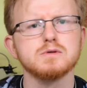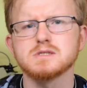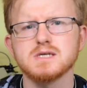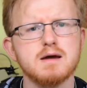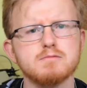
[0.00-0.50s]
the
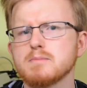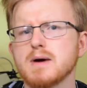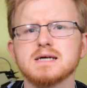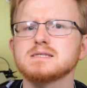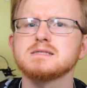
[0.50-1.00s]
same
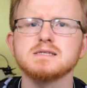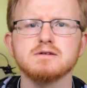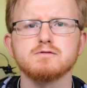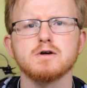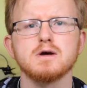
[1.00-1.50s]

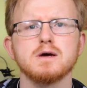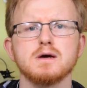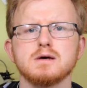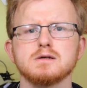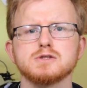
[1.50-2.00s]
repetitive
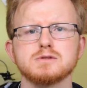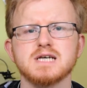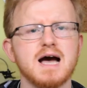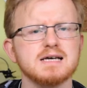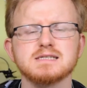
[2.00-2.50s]

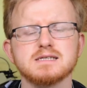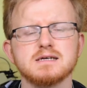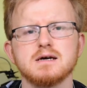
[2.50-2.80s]
task.